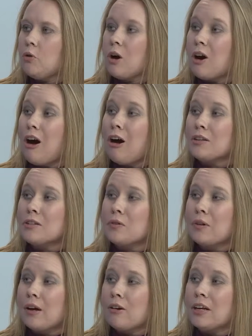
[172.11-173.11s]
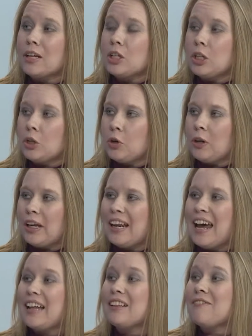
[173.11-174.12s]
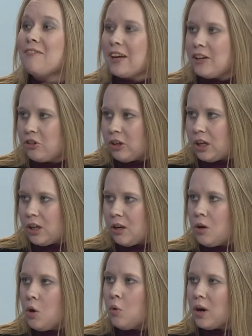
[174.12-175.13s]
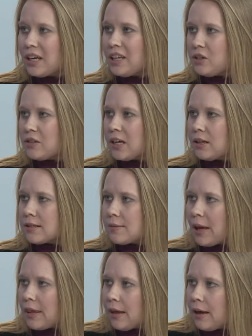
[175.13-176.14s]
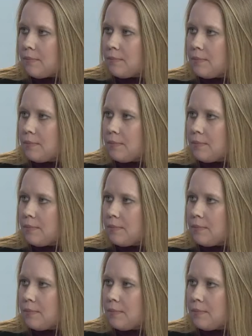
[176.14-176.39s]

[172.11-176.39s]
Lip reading: you are also now including elevation. What can you tell us about that?